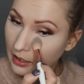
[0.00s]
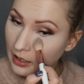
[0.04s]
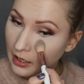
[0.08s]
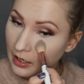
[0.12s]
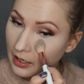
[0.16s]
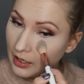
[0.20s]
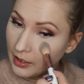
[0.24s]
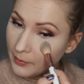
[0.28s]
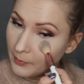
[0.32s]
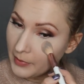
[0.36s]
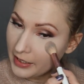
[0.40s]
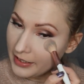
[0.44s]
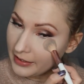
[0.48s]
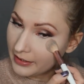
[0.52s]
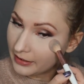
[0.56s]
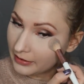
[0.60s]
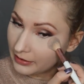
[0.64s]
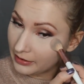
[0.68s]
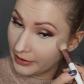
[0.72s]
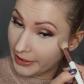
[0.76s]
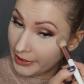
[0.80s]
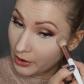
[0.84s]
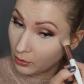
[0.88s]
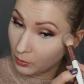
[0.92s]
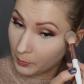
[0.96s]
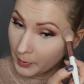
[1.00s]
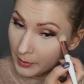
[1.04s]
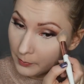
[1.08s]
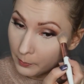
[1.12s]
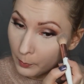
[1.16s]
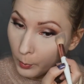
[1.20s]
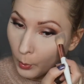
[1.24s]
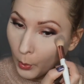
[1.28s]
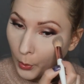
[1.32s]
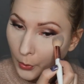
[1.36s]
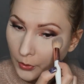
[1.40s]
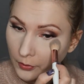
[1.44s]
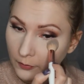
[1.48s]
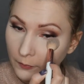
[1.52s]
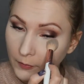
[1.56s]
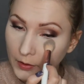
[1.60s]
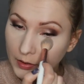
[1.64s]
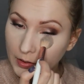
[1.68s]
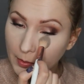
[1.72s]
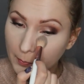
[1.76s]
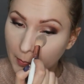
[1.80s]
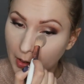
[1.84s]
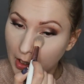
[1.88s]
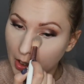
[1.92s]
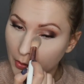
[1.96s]
I may get a little bit bored with
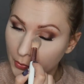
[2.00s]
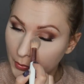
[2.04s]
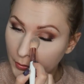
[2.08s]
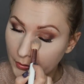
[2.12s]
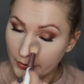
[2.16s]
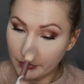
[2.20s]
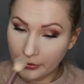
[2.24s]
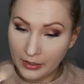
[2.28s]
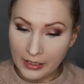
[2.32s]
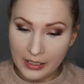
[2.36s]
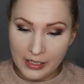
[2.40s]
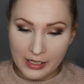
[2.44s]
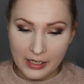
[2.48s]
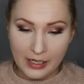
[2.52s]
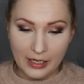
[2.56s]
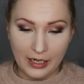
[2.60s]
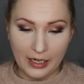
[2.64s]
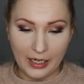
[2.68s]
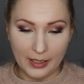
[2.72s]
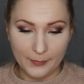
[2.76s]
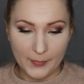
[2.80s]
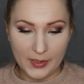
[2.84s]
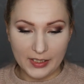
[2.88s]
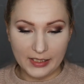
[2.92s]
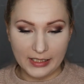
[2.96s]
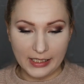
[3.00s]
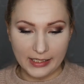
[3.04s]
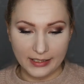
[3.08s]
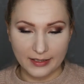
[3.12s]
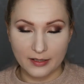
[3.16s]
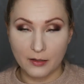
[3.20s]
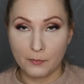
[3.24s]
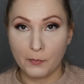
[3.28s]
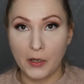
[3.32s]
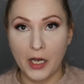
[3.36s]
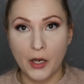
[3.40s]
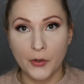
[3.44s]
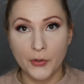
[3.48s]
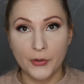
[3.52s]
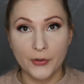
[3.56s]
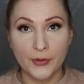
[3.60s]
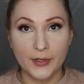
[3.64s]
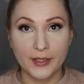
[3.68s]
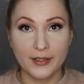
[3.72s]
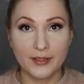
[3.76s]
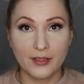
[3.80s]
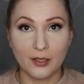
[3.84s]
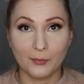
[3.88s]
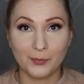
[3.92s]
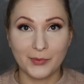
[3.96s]
the powder. I mean, yes, powder
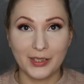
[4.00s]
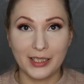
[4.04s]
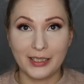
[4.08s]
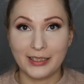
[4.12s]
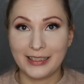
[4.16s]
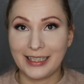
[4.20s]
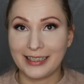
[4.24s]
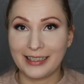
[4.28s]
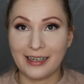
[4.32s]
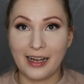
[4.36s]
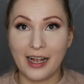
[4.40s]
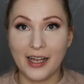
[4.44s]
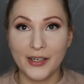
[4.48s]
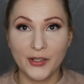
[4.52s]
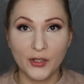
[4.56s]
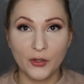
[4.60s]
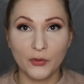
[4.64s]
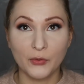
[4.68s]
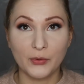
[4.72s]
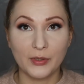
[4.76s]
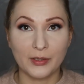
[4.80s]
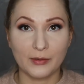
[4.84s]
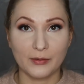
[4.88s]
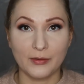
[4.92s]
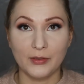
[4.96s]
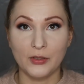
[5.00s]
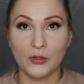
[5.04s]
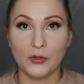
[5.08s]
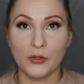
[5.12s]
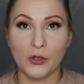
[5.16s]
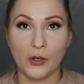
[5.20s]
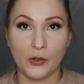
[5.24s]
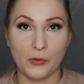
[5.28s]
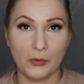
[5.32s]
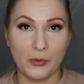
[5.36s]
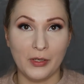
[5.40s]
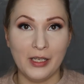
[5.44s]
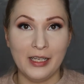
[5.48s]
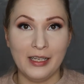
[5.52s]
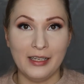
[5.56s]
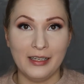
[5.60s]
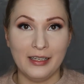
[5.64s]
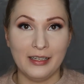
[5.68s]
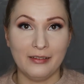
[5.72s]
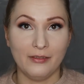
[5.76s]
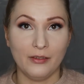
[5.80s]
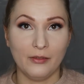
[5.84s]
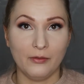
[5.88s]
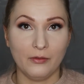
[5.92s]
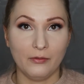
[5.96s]
is something that I don't, you know,
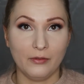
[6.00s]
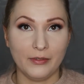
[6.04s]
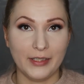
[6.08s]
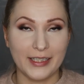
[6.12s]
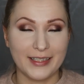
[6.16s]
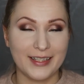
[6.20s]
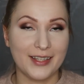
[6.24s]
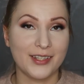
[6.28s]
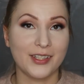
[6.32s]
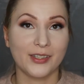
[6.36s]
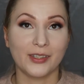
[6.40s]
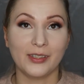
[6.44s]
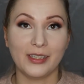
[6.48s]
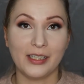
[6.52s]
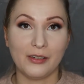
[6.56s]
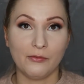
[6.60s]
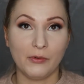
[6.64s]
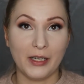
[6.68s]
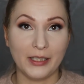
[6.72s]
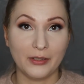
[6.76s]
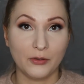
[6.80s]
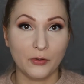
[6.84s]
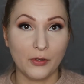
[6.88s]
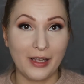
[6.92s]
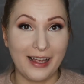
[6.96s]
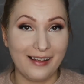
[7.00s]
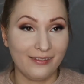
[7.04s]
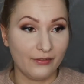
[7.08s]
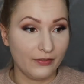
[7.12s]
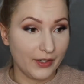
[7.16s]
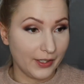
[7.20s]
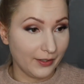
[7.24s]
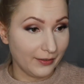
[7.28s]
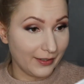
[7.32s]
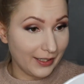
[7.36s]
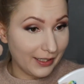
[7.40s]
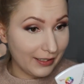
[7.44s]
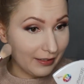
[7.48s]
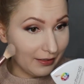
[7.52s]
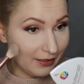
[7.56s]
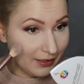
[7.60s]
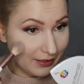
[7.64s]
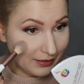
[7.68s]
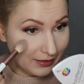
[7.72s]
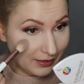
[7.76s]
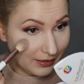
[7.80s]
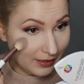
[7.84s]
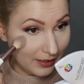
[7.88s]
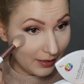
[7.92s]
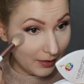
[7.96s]
necessarily want to have
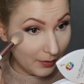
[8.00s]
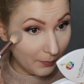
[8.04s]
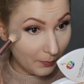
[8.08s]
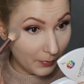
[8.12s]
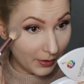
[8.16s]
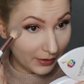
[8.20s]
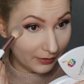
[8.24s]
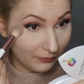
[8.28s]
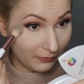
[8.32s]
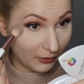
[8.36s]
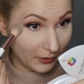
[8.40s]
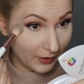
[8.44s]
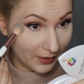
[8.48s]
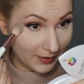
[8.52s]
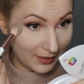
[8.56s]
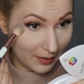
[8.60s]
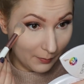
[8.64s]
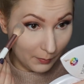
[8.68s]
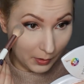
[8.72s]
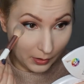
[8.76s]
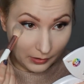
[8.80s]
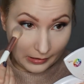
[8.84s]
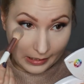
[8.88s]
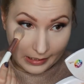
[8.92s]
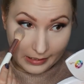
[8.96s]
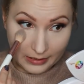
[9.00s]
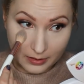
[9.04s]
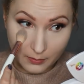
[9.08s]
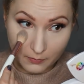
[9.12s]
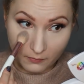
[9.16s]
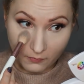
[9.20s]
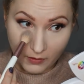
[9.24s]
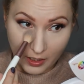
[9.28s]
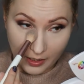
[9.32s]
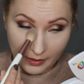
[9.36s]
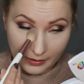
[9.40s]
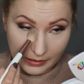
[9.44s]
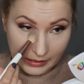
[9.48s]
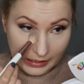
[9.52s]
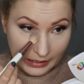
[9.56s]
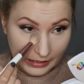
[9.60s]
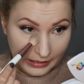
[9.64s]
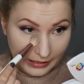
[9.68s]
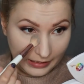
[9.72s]
variety, but for example this one,